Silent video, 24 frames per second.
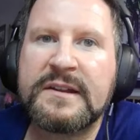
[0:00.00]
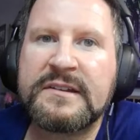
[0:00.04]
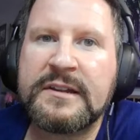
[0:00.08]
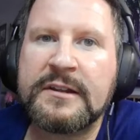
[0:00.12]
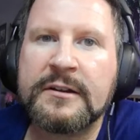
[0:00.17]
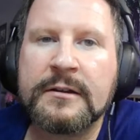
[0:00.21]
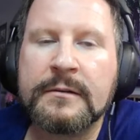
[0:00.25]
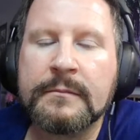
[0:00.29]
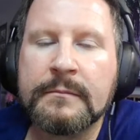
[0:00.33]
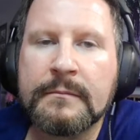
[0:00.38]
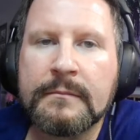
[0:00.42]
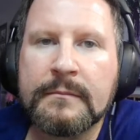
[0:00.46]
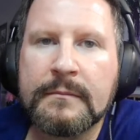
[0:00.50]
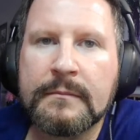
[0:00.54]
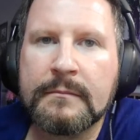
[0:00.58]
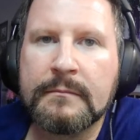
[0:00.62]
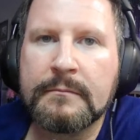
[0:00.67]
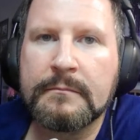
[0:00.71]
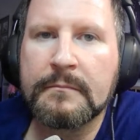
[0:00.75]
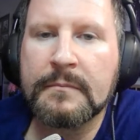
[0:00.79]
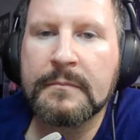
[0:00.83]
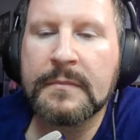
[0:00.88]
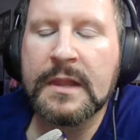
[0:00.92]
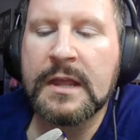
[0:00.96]
here.
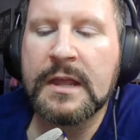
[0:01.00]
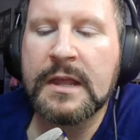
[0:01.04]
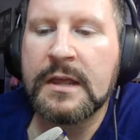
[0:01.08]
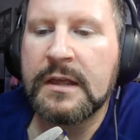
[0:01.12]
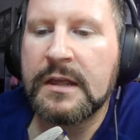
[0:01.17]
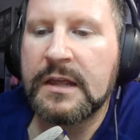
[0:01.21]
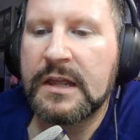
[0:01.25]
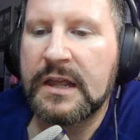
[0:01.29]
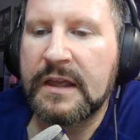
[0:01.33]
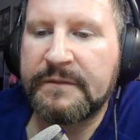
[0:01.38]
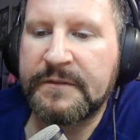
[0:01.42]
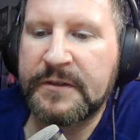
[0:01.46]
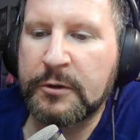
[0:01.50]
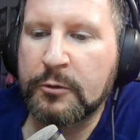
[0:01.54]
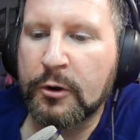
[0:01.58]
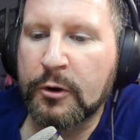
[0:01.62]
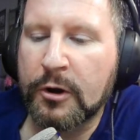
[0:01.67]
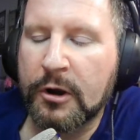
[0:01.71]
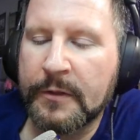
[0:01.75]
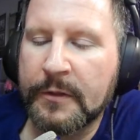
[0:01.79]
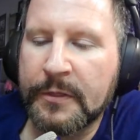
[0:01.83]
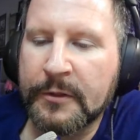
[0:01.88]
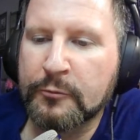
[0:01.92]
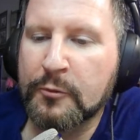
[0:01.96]
If you are
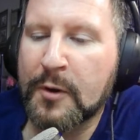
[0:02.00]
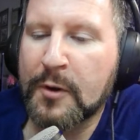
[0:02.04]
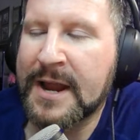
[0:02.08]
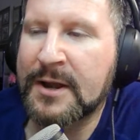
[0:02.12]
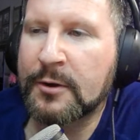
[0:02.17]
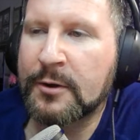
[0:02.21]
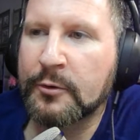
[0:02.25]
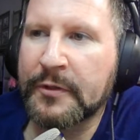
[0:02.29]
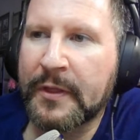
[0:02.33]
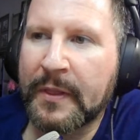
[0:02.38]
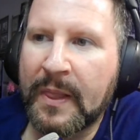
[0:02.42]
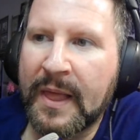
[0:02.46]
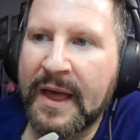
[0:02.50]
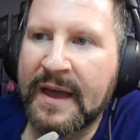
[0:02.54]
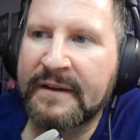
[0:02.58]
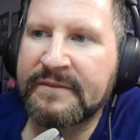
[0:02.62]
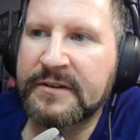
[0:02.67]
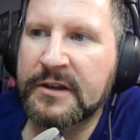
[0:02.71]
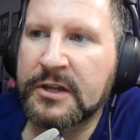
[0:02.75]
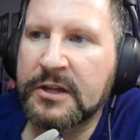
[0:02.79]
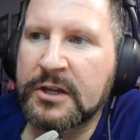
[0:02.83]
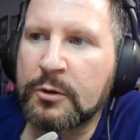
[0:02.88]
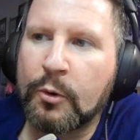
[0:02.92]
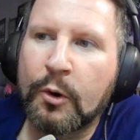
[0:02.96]
on the right or the left,
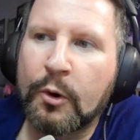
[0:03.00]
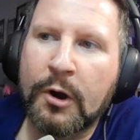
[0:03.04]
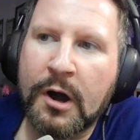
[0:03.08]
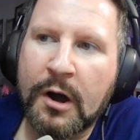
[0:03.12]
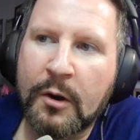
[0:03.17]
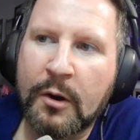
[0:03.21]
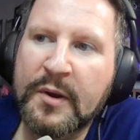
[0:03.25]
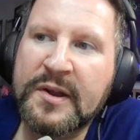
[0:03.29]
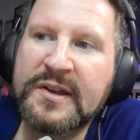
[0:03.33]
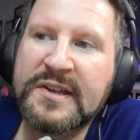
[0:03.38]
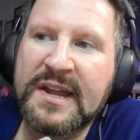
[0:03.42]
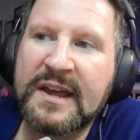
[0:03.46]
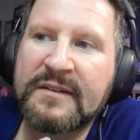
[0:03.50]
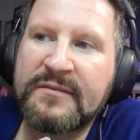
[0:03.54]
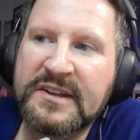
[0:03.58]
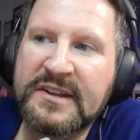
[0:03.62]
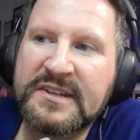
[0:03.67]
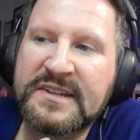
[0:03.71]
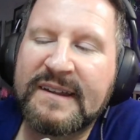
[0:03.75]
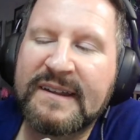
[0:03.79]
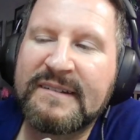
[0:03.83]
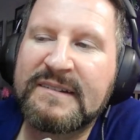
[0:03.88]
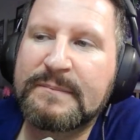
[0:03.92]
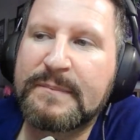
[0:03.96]
you will always have a
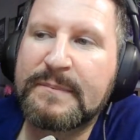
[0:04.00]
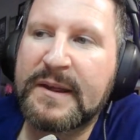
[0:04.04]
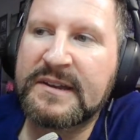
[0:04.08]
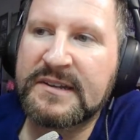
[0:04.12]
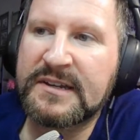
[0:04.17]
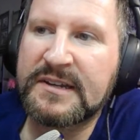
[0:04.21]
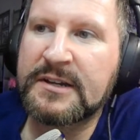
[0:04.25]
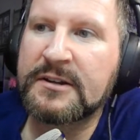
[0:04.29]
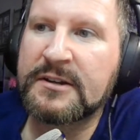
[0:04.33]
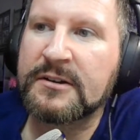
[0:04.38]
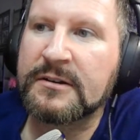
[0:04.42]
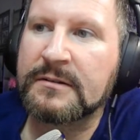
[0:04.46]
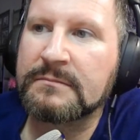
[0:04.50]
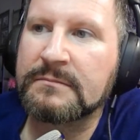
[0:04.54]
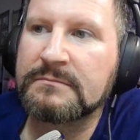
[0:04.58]
safe space here.